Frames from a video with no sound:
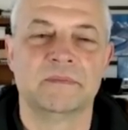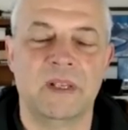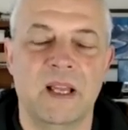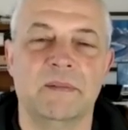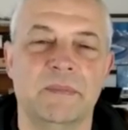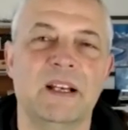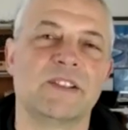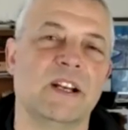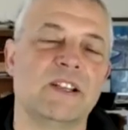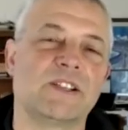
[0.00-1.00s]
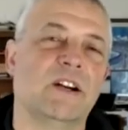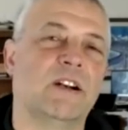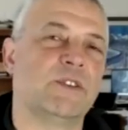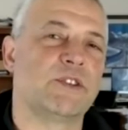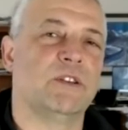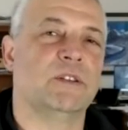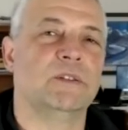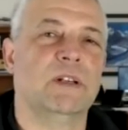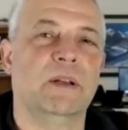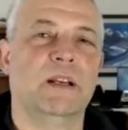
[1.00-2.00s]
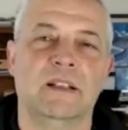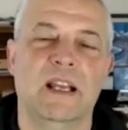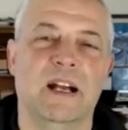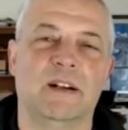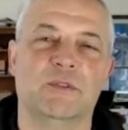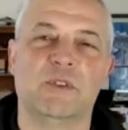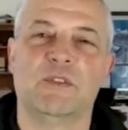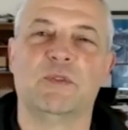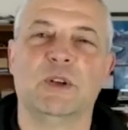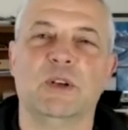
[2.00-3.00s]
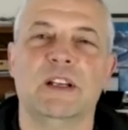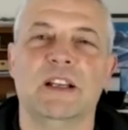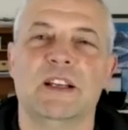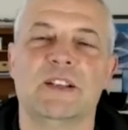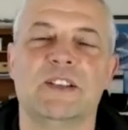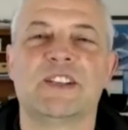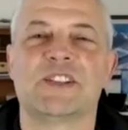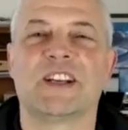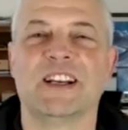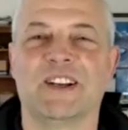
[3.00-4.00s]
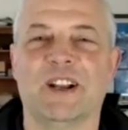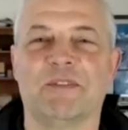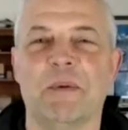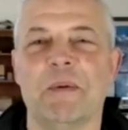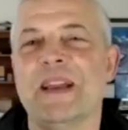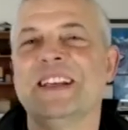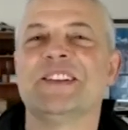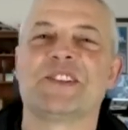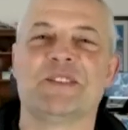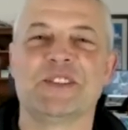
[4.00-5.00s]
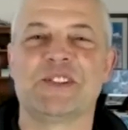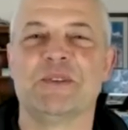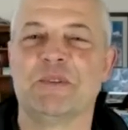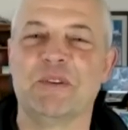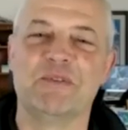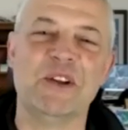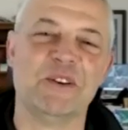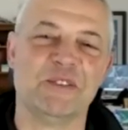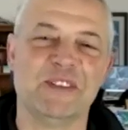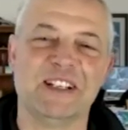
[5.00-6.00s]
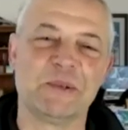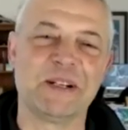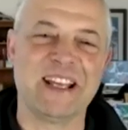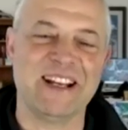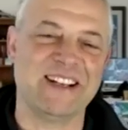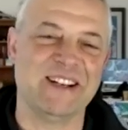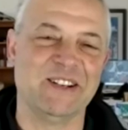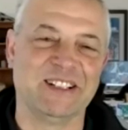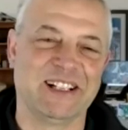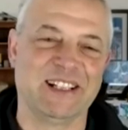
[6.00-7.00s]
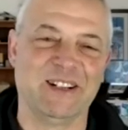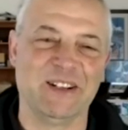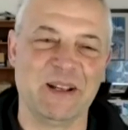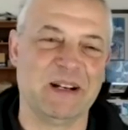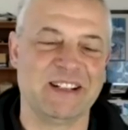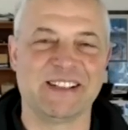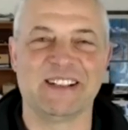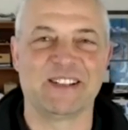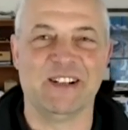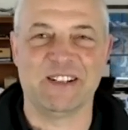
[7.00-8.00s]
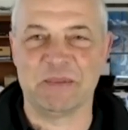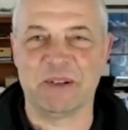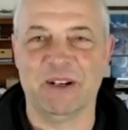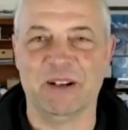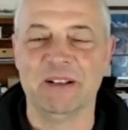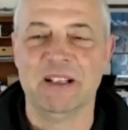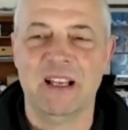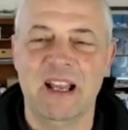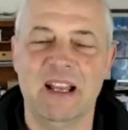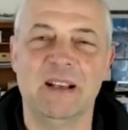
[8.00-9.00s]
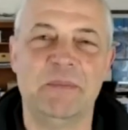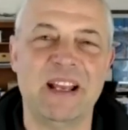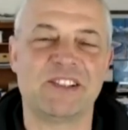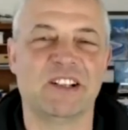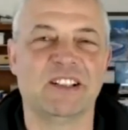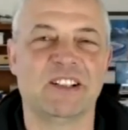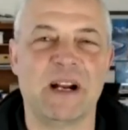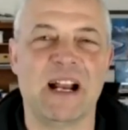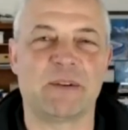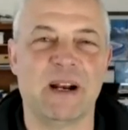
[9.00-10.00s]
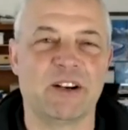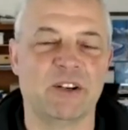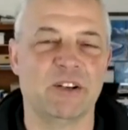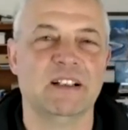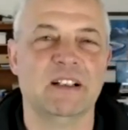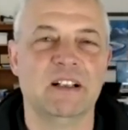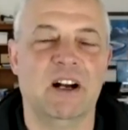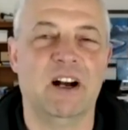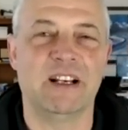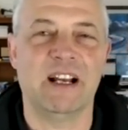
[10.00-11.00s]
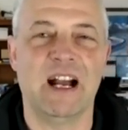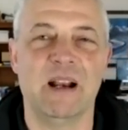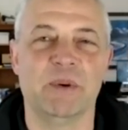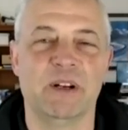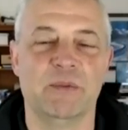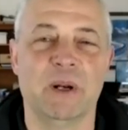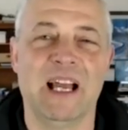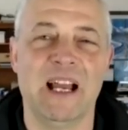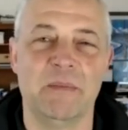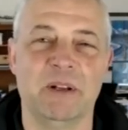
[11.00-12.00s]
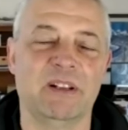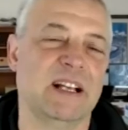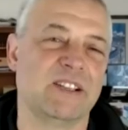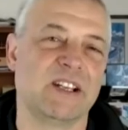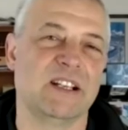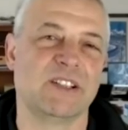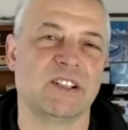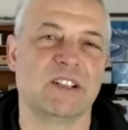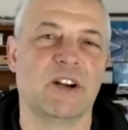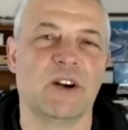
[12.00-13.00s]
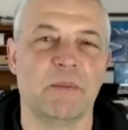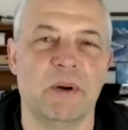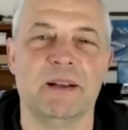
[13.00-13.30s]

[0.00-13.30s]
It is a nice car for sure. I mean, this has kind of gone from a maintenance service to a review of the 2018 Honda Clarity, but I'd say it's an awesome car. And then based on the track record of Honda hybrid reliability, I'd say it's a good car to buy.